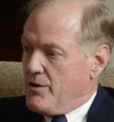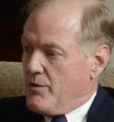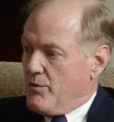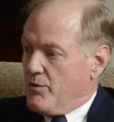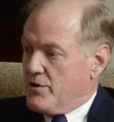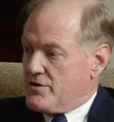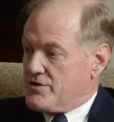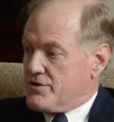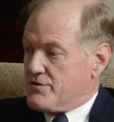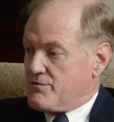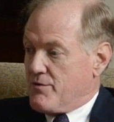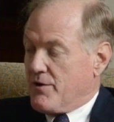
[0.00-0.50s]

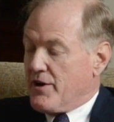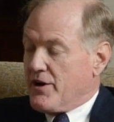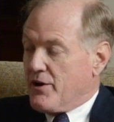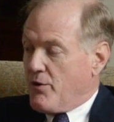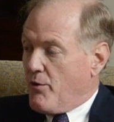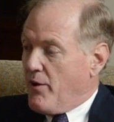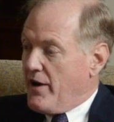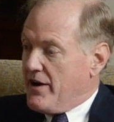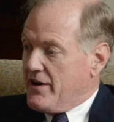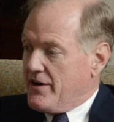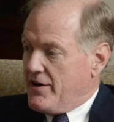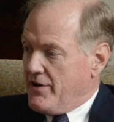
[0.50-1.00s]
which is really
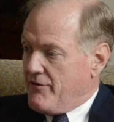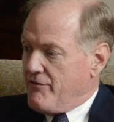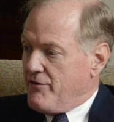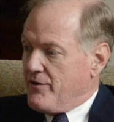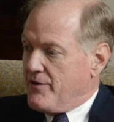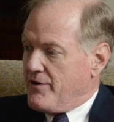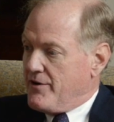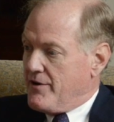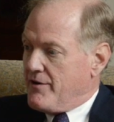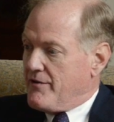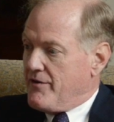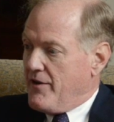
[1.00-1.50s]
quite
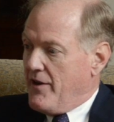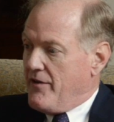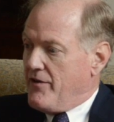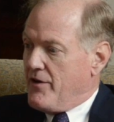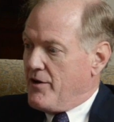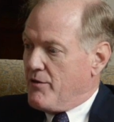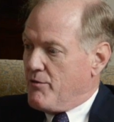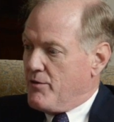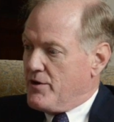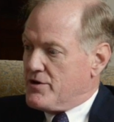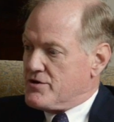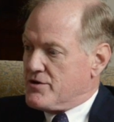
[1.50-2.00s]
different than the
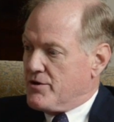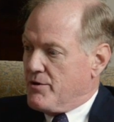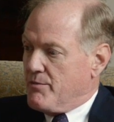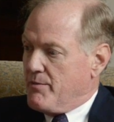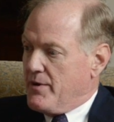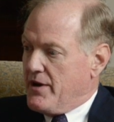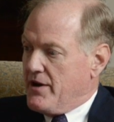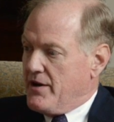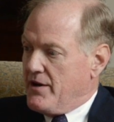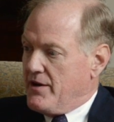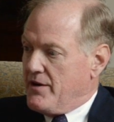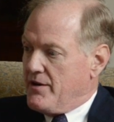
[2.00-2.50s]
original
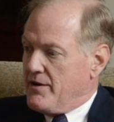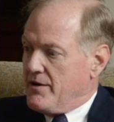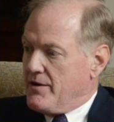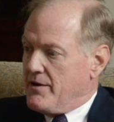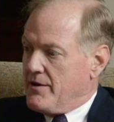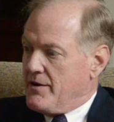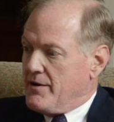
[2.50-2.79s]
meaning.